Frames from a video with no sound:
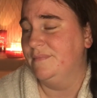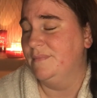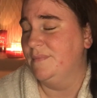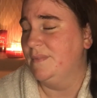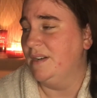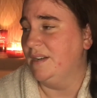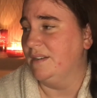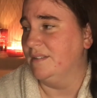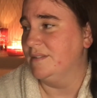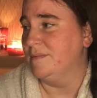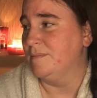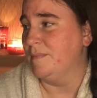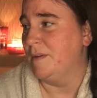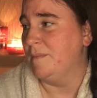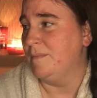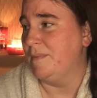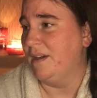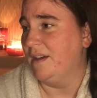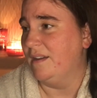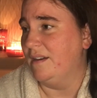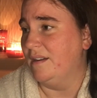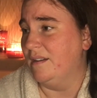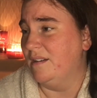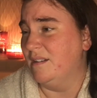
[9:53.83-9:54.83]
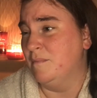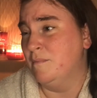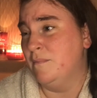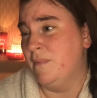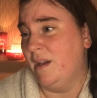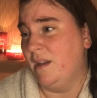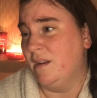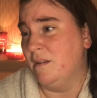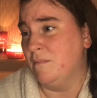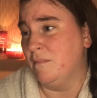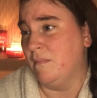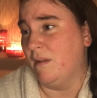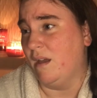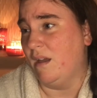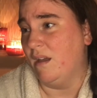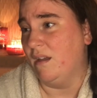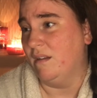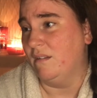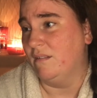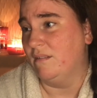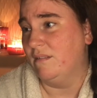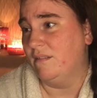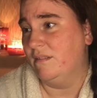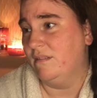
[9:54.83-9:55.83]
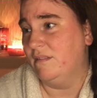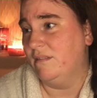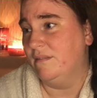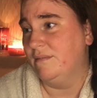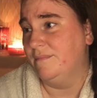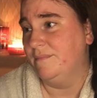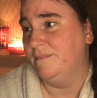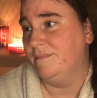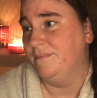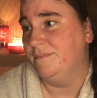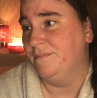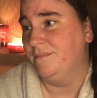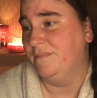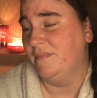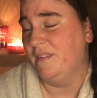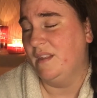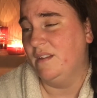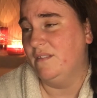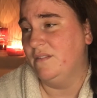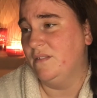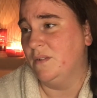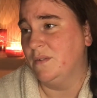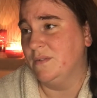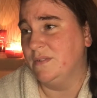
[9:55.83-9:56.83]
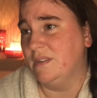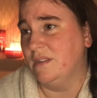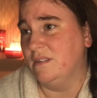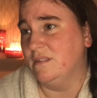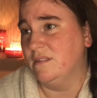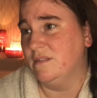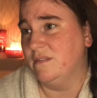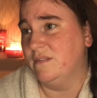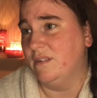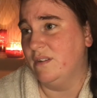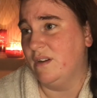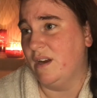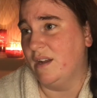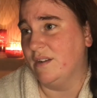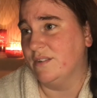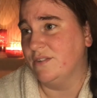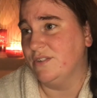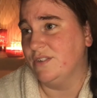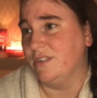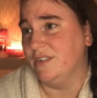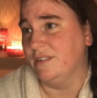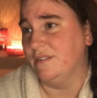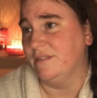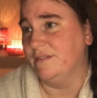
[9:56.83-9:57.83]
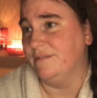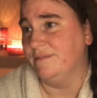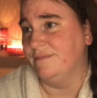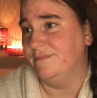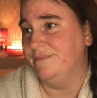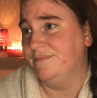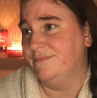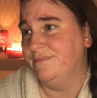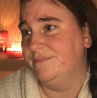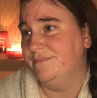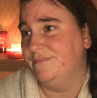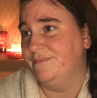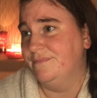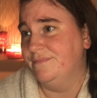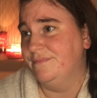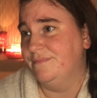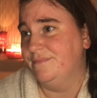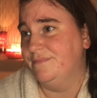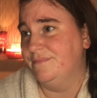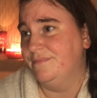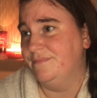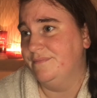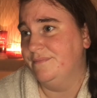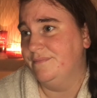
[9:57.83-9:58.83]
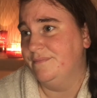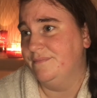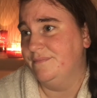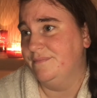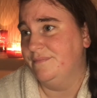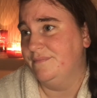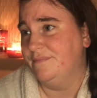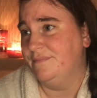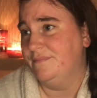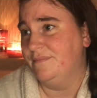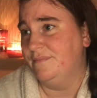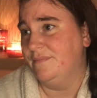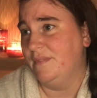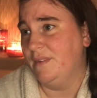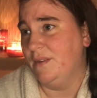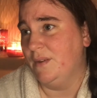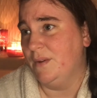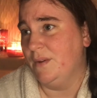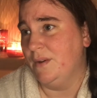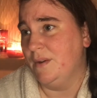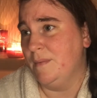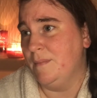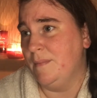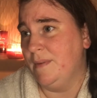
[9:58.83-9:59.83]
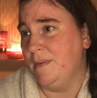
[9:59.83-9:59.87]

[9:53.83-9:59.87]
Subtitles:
What else am I bad at? I'm bad at math. I have no sense of direction. You know what I